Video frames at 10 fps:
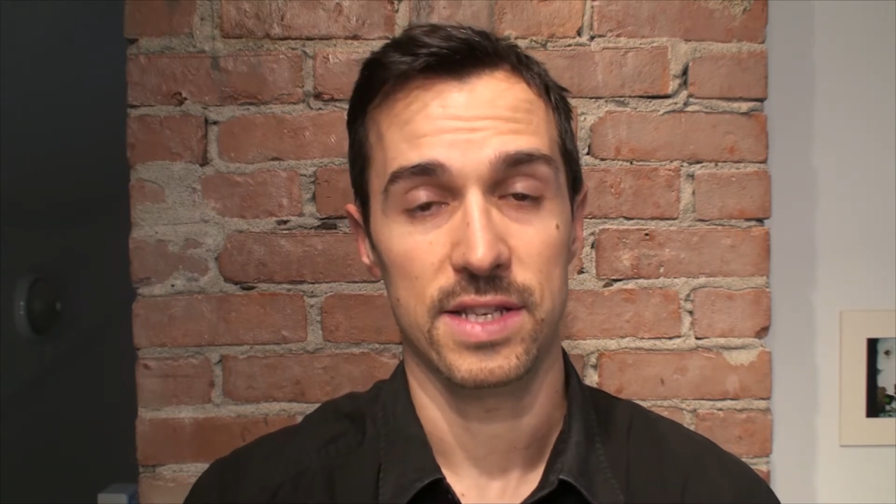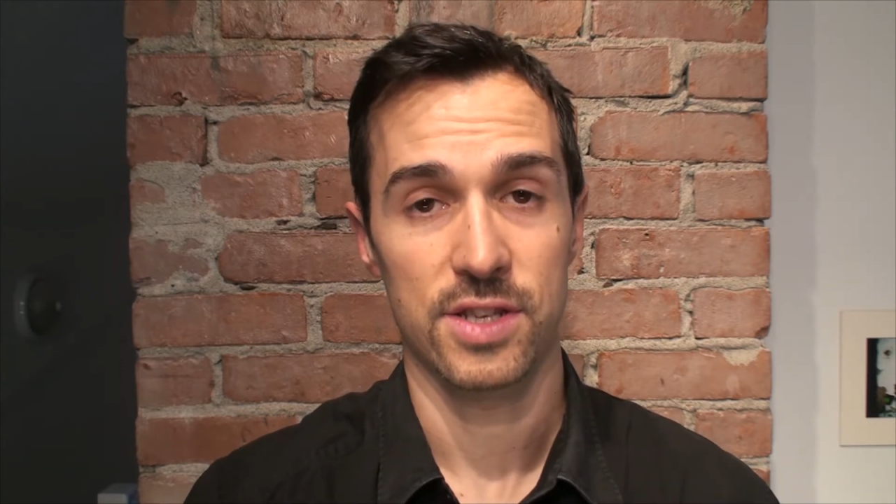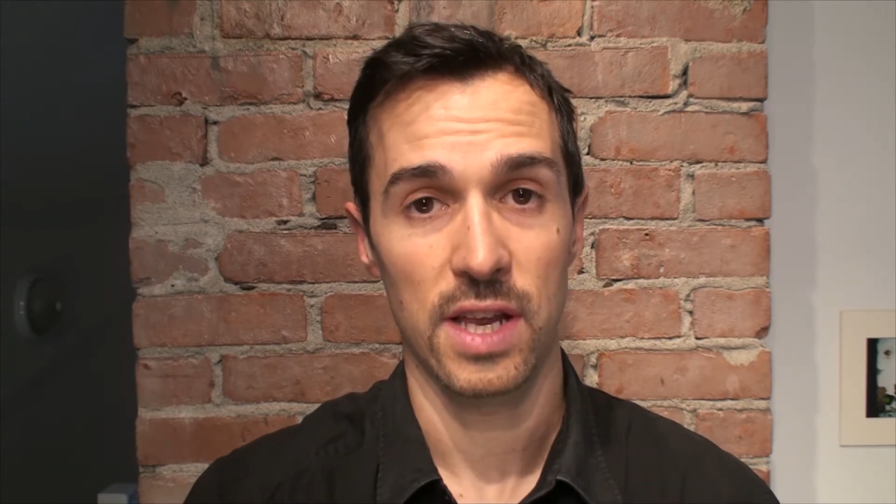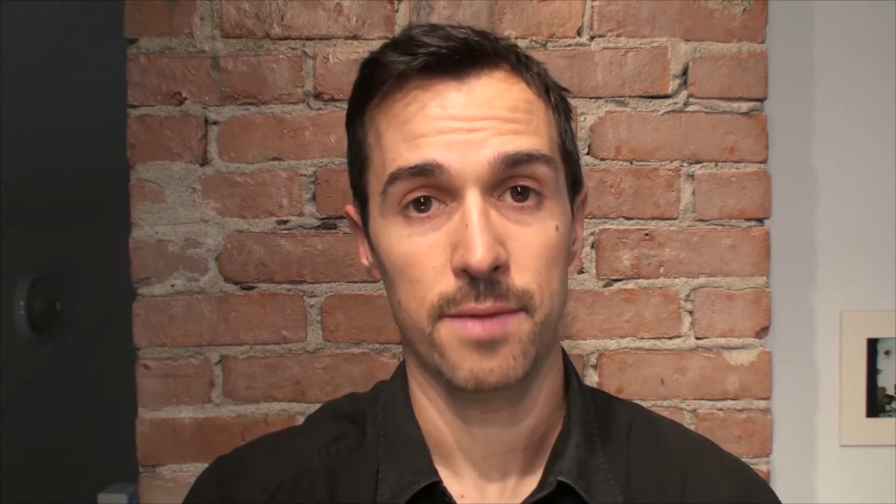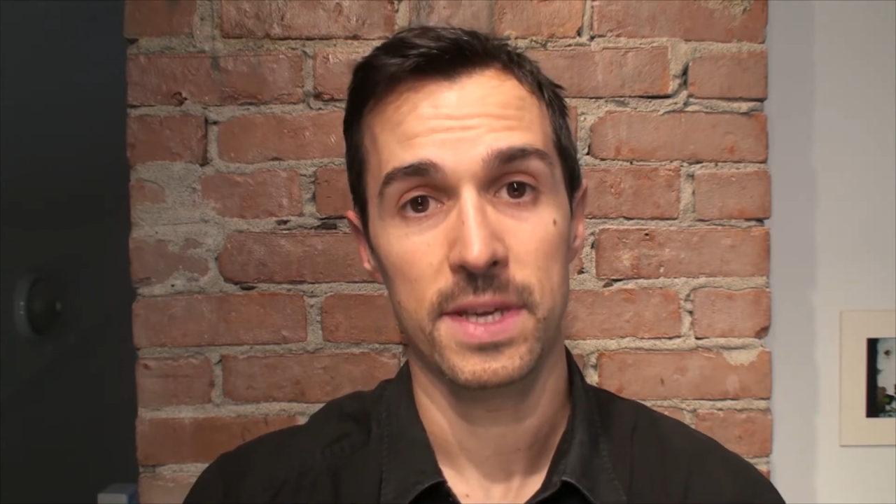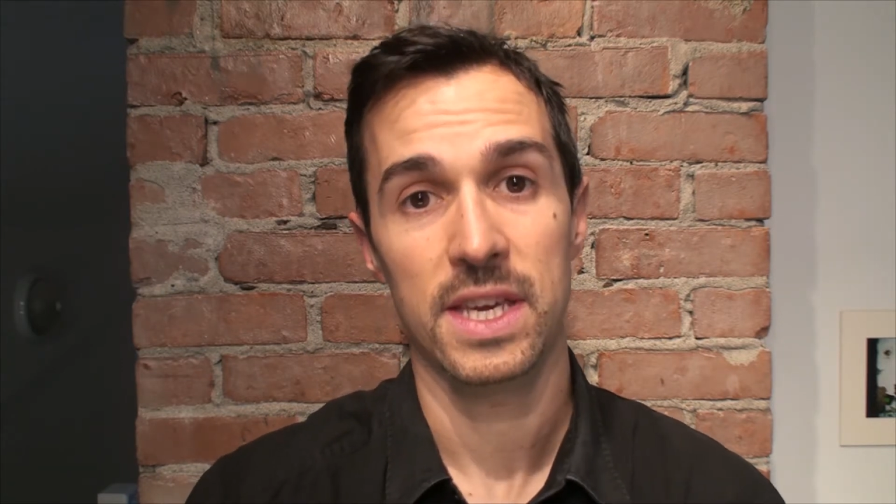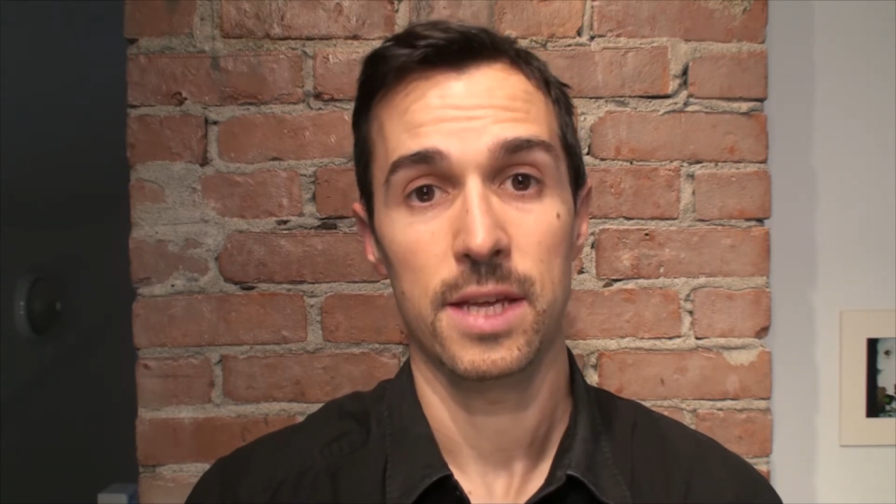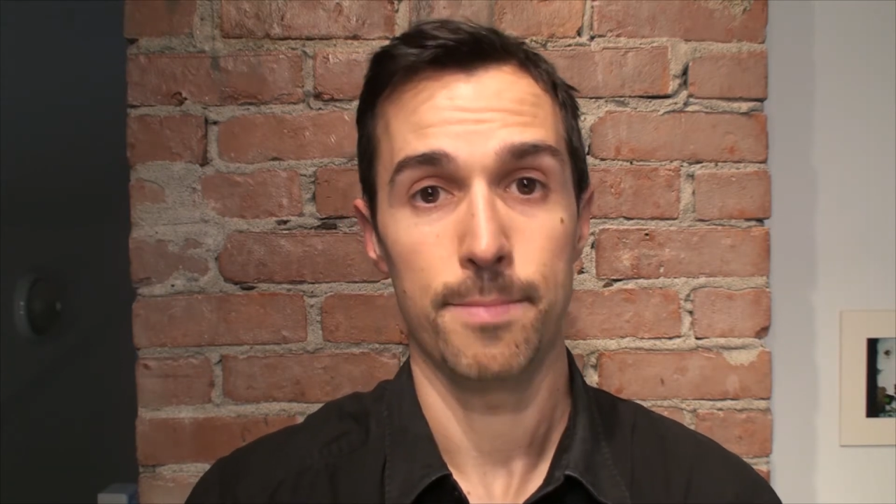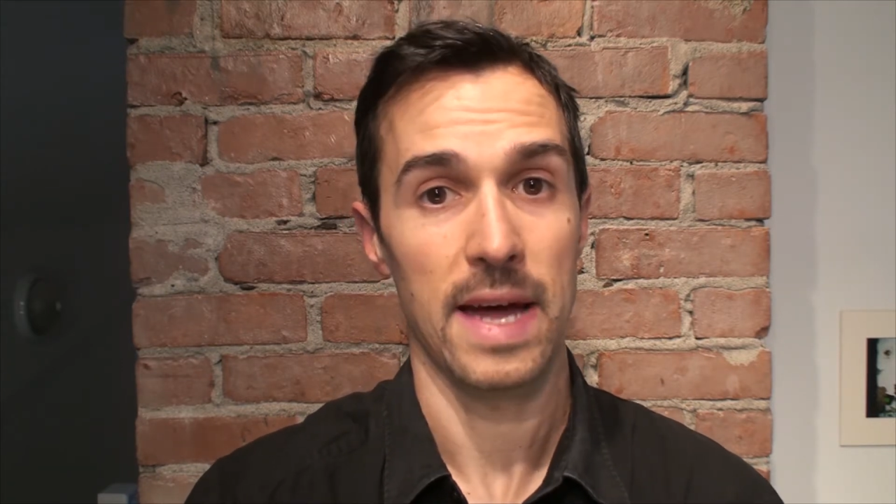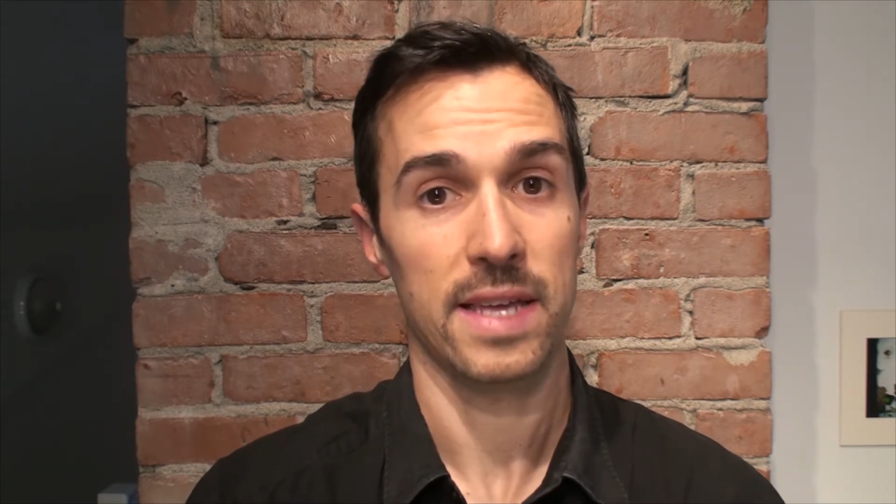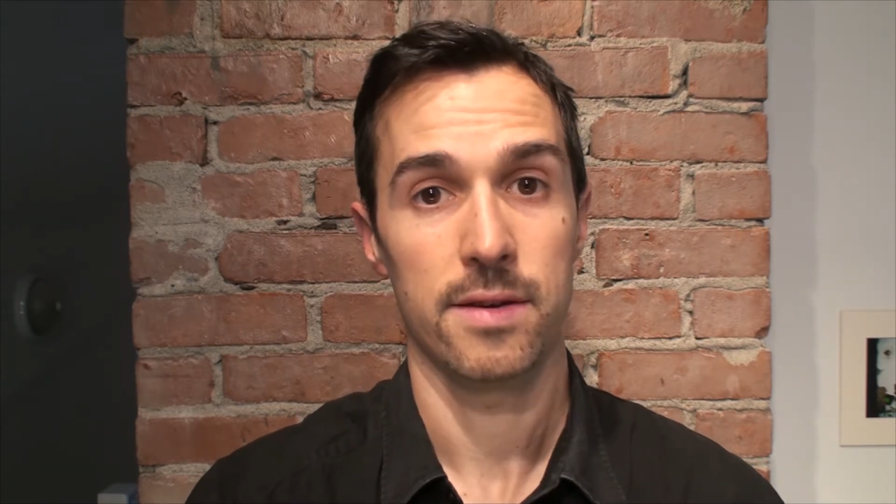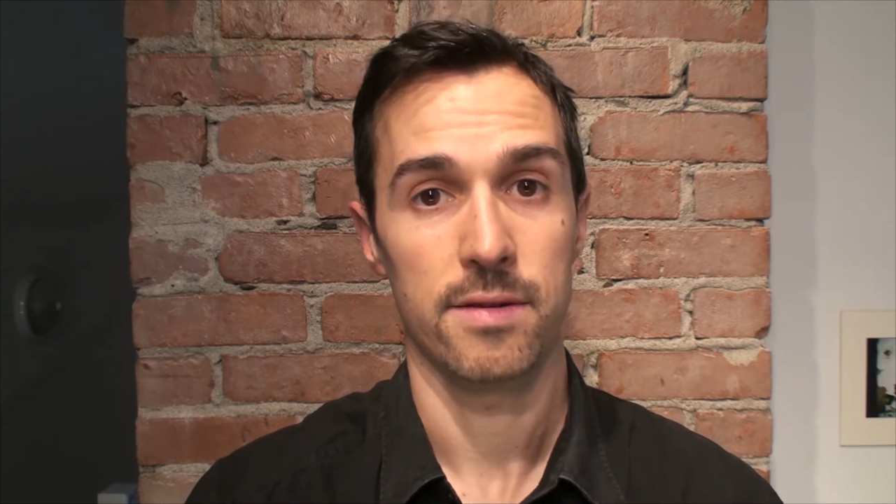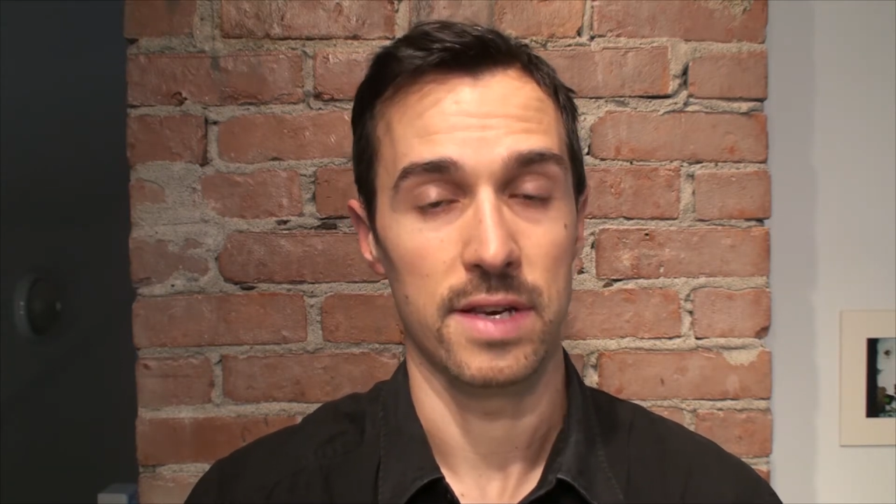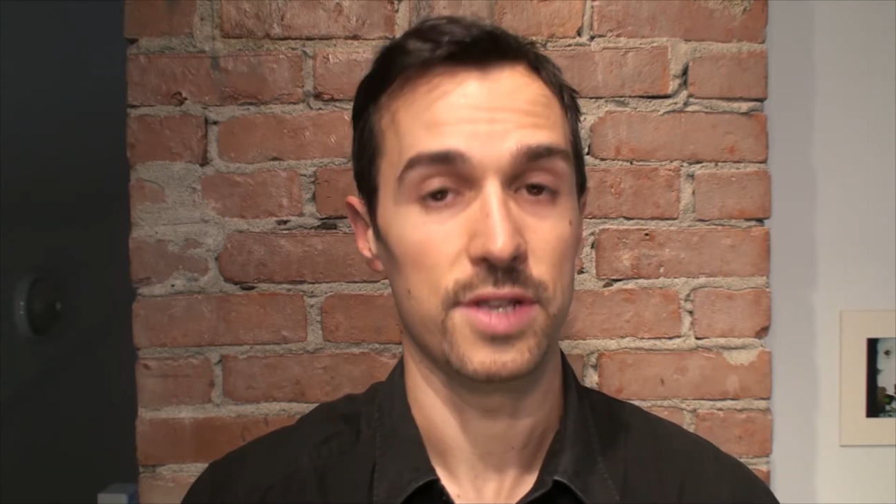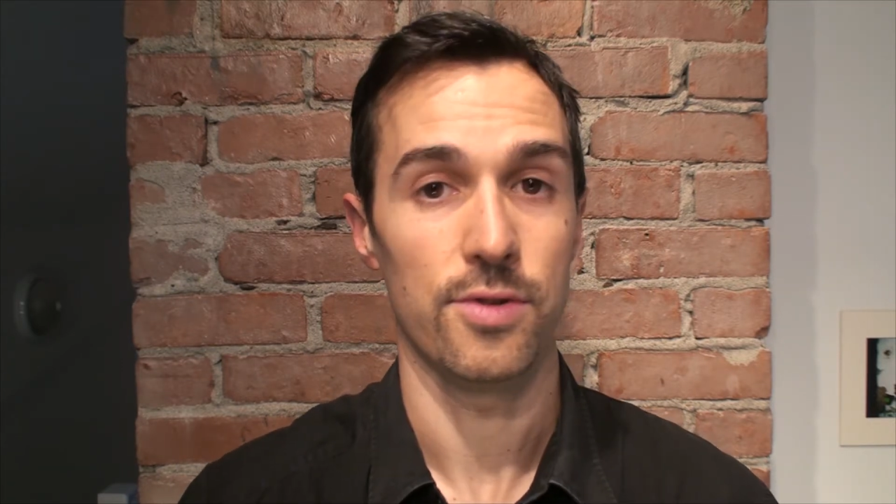it's gonna be kicked back,
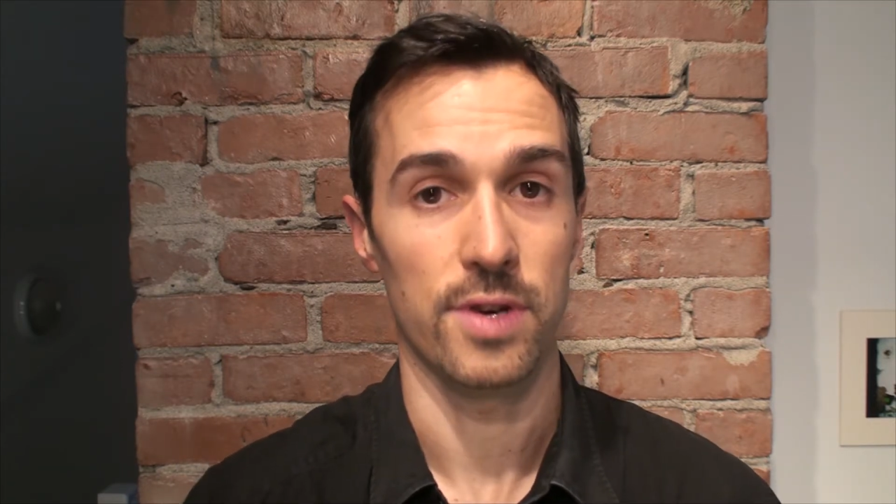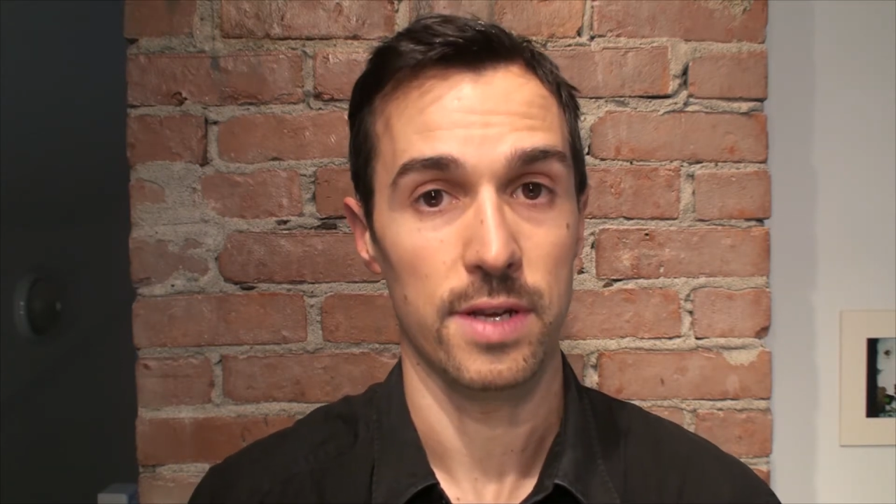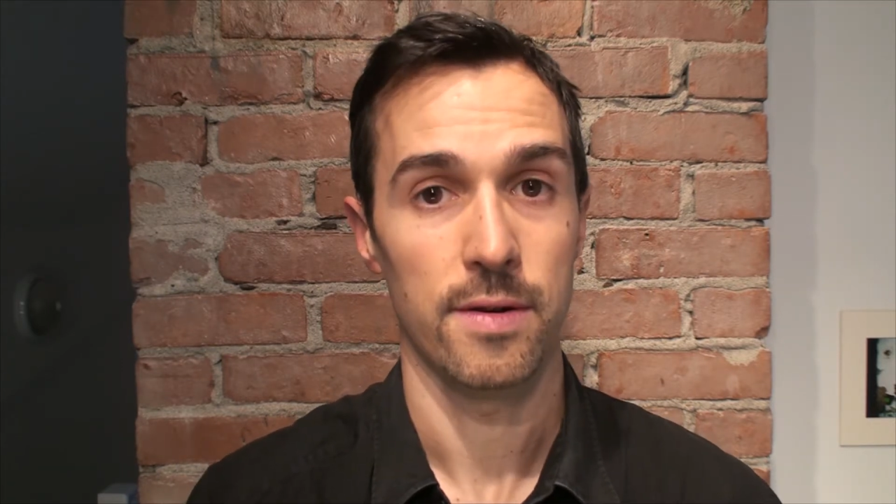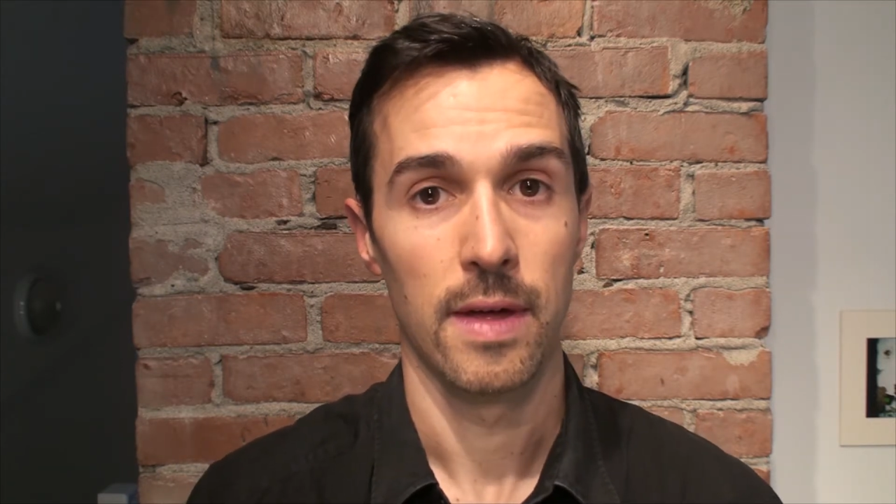literally.